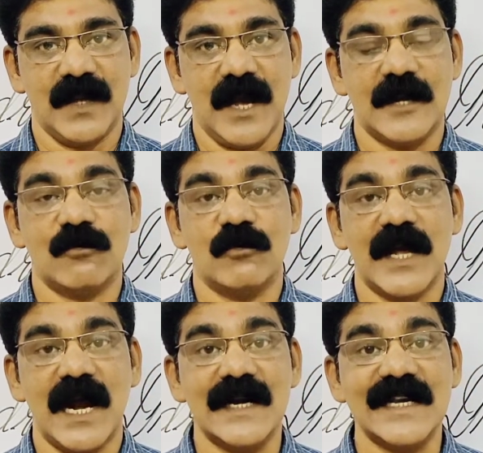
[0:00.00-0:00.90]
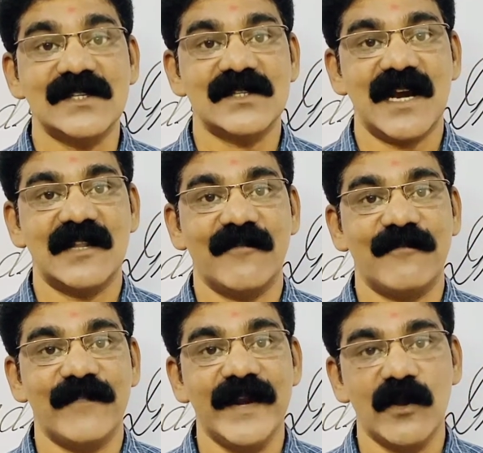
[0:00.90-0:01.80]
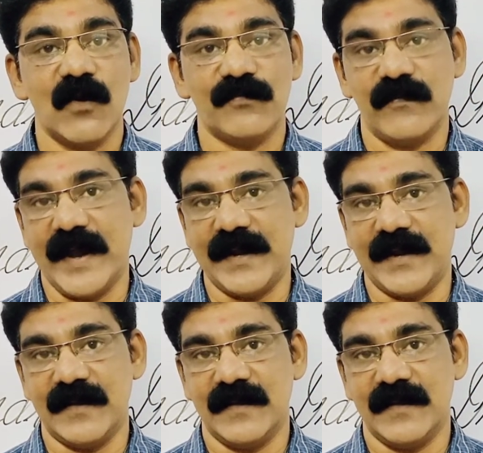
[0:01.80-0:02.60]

and could understand the feeling of Wanda.